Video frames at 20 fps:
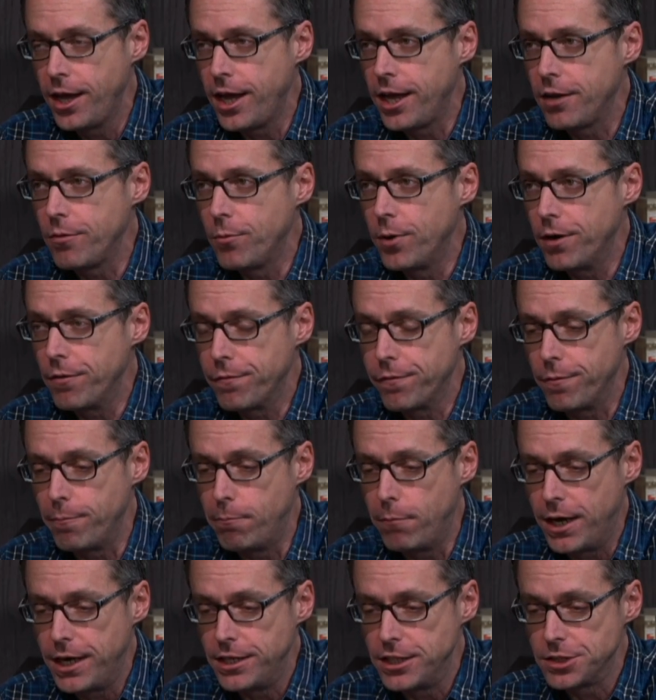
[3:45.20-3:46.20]
We're from
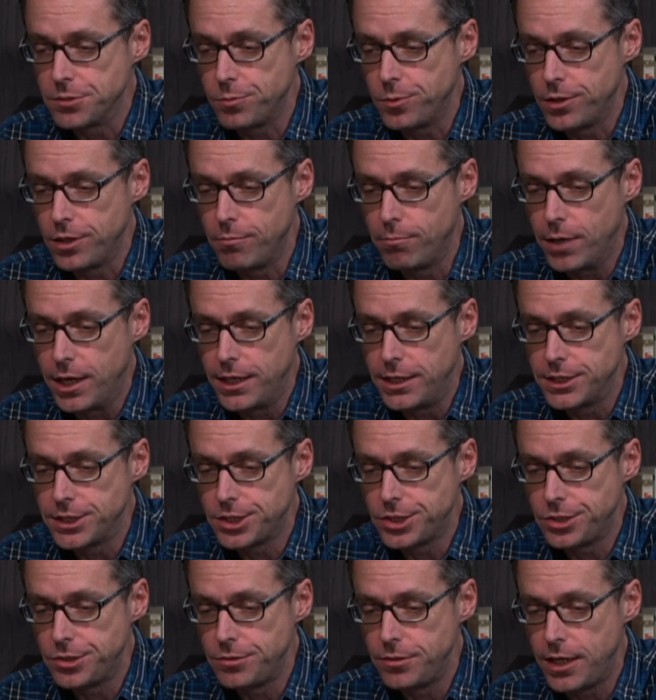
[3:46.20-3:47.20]
-1
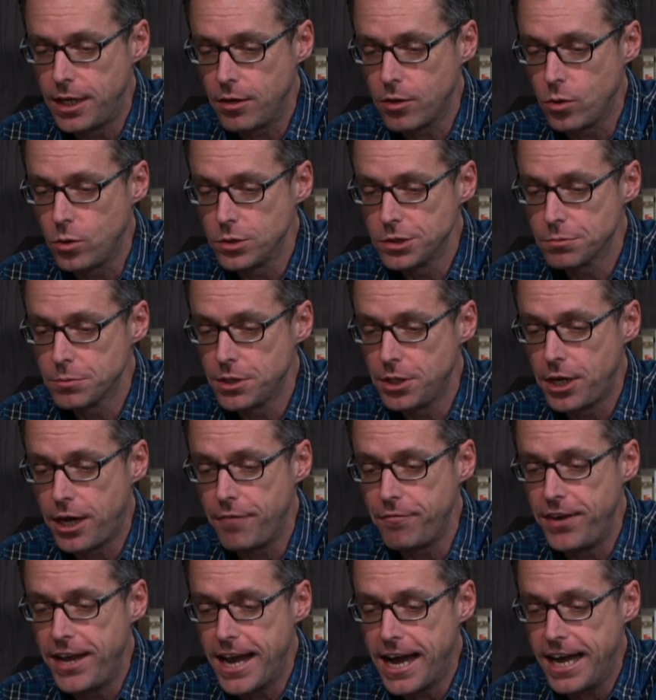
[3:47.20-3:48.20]
to -2 now. Colts reeled
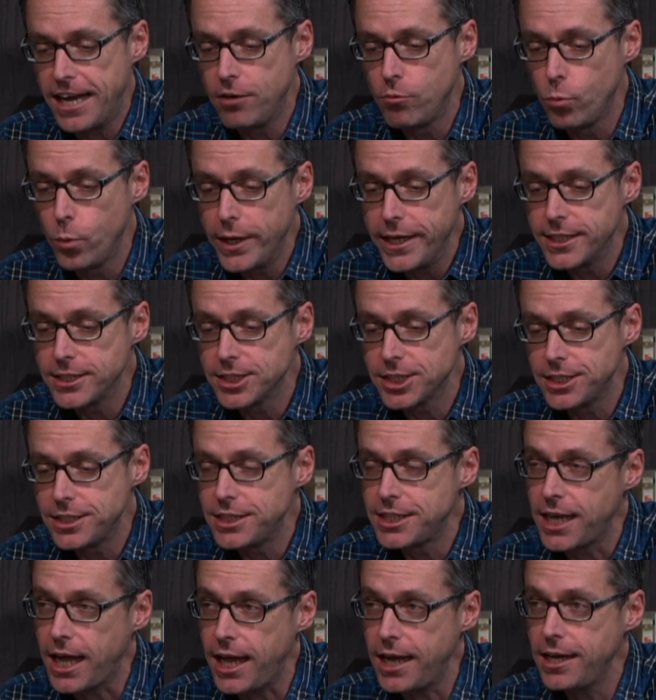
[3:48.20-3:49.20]
off 9 wins in
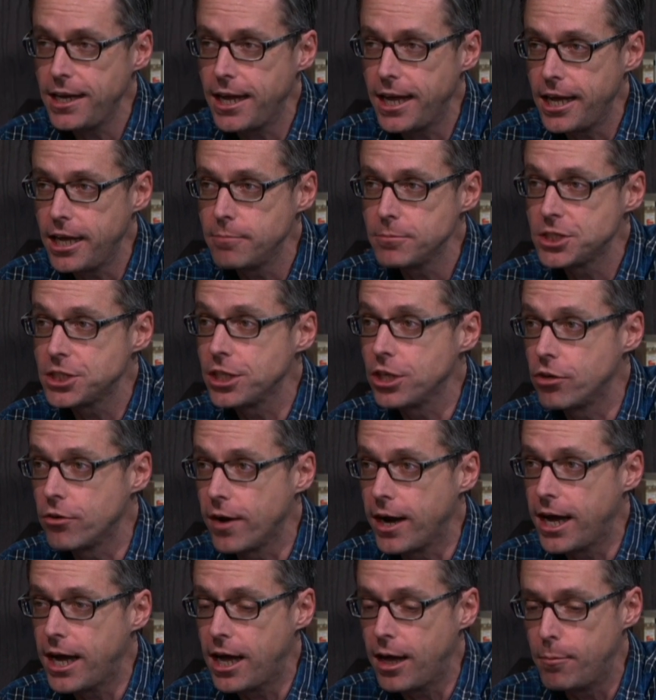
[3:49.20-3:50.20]
10 games to
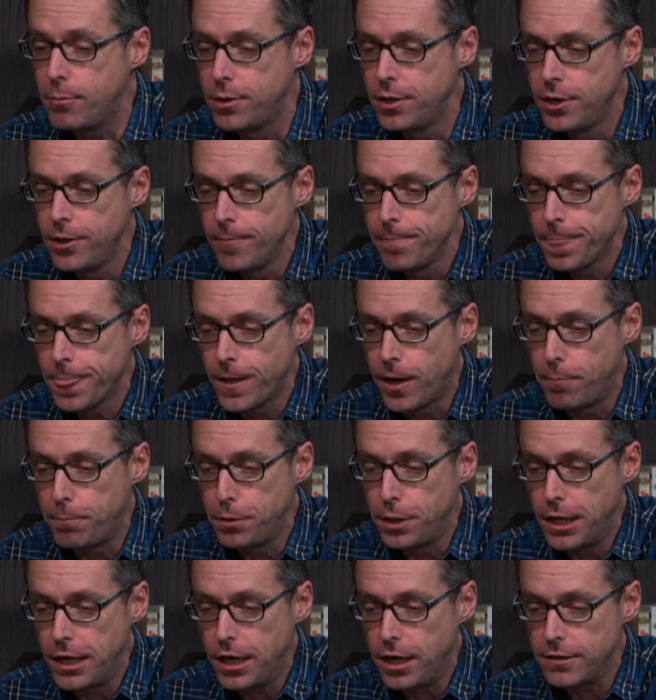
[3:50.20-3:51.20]
grab a
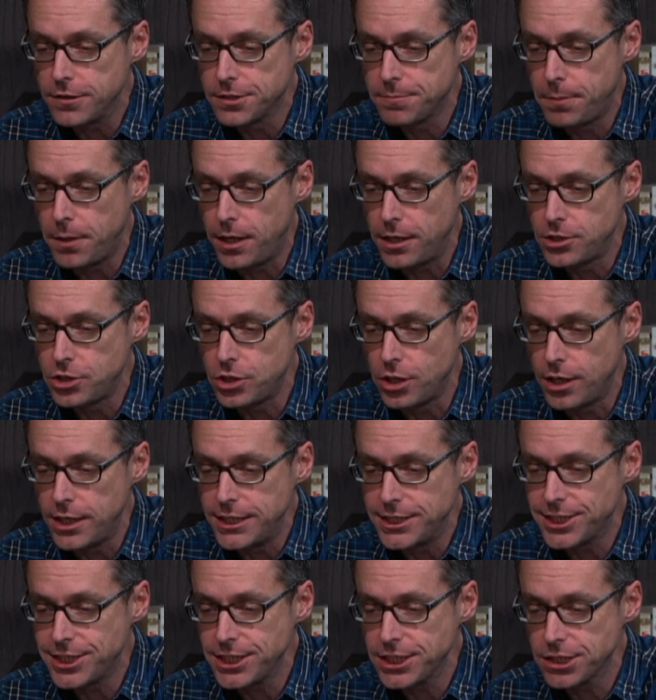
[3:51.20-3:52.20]
playoff spot, Jonny.
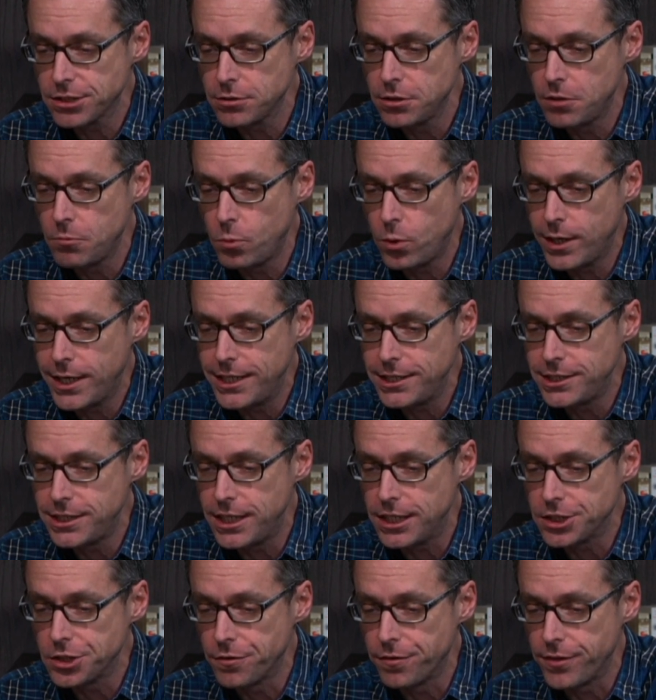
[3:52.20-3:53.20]
6-3-1
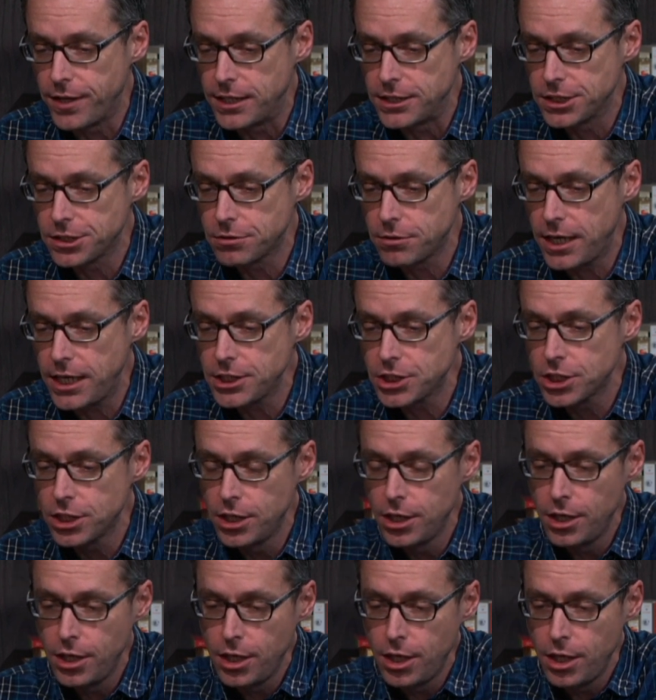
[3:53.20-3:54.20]
ATS over that stretch.
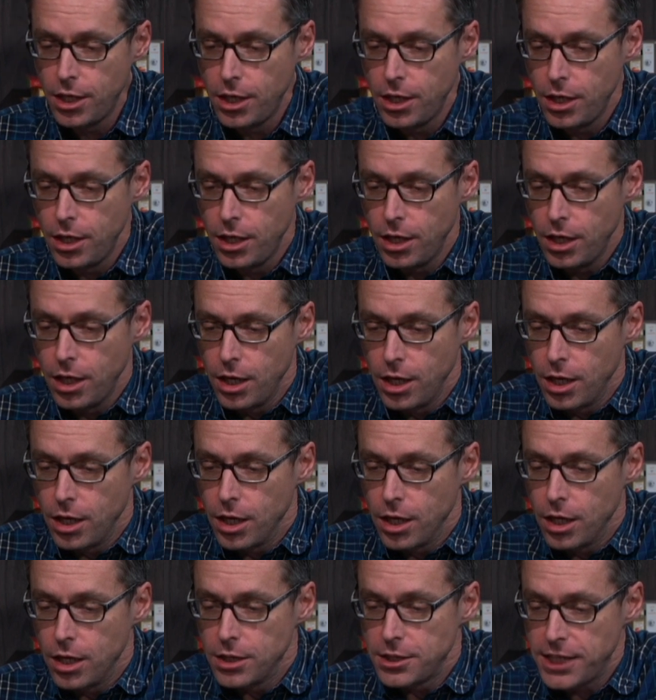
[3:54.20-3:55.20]

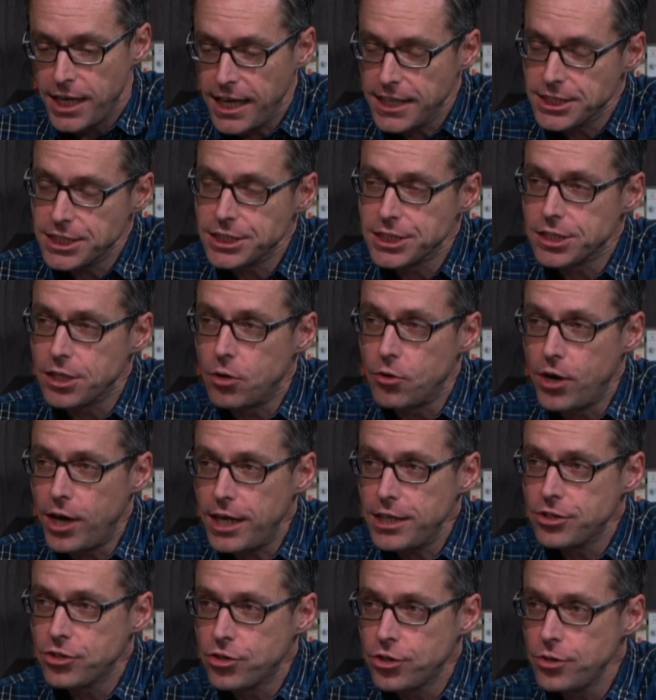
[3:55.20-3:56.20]
Texans, though,
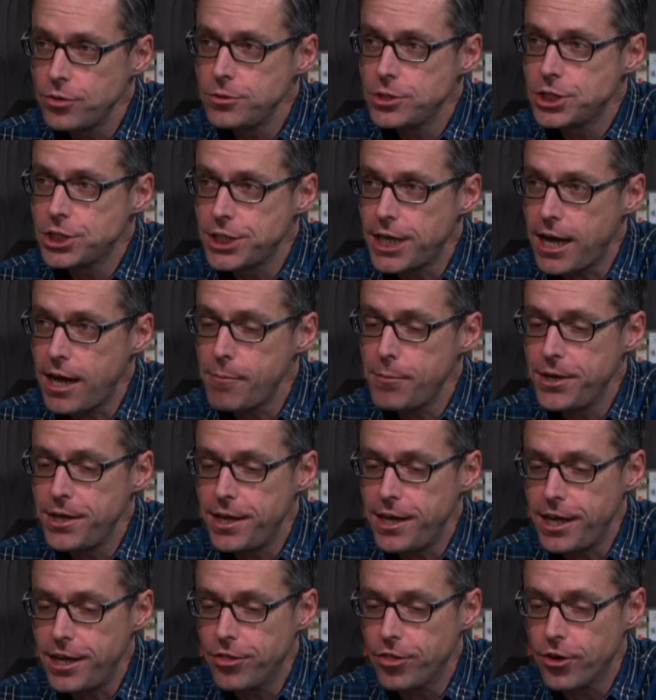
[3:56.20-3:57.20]
not too shabby
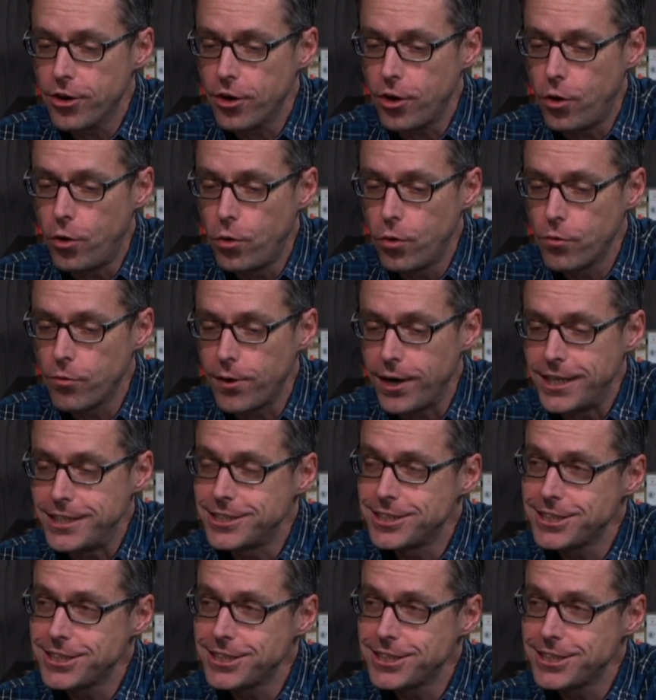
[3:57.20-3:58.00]
in their own right.